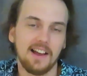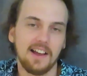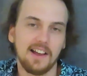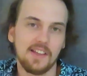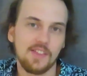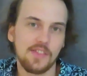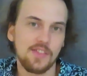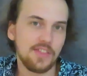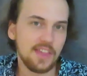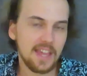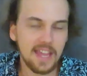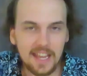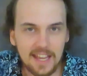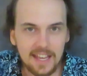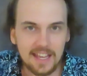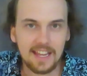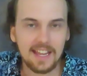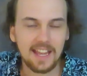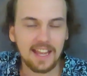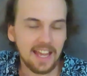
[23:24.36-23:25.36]

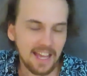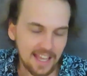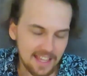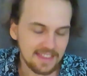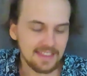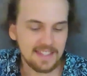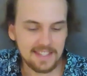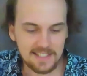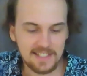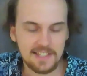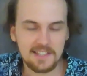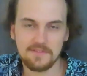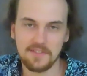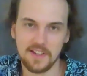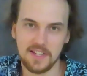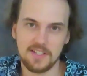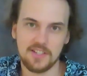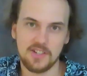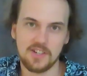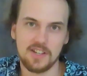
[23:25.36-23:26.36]
thing in this
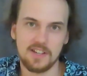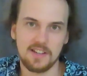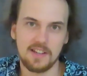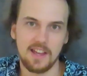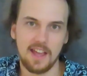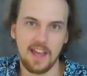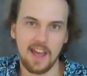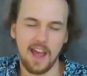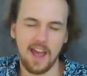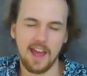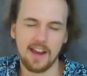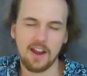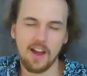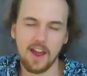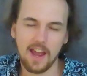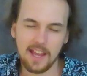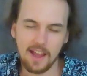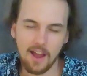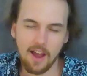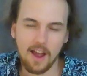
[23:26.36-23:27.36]
adventure, and
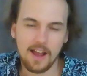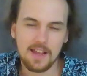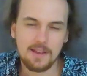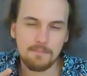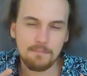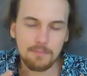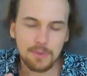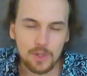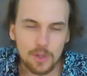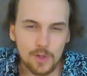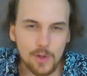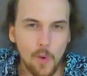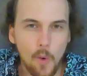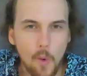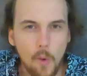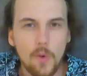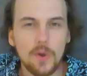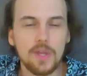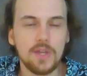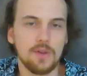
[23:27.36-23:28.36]
I
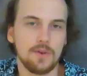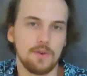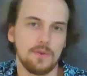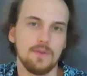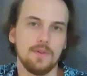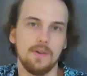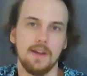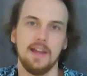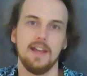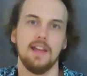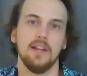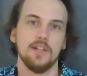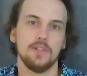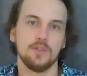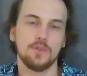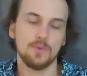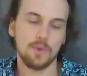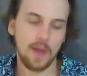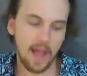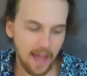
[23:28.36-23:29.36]
implore you
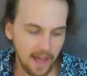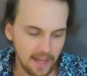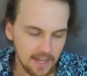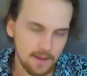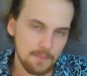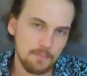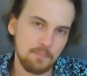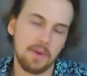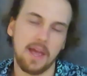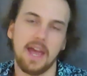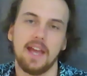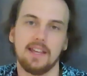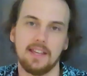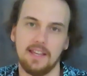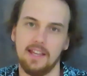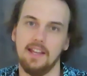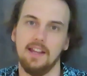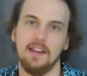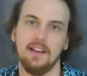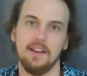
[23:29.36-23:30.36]
to add it back
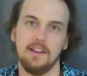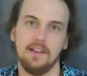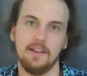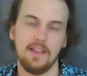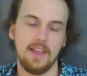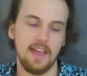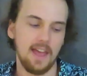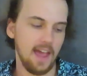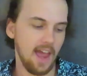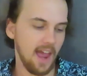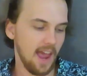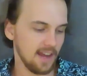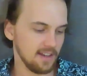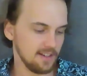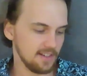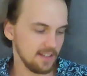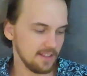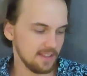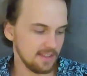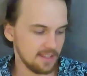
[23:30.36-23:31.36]
in. And
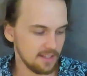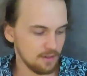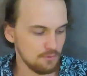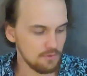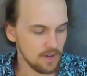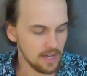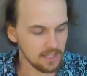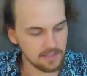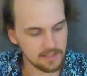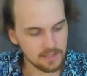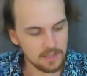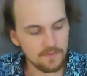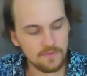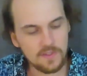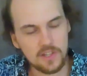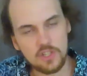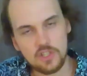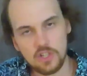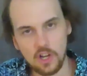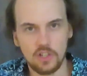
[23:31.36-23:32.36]
the rest of the
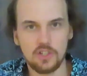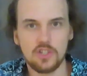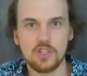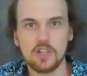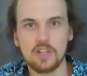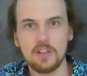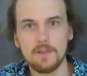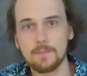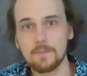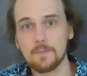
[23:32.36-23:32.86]
dungeon,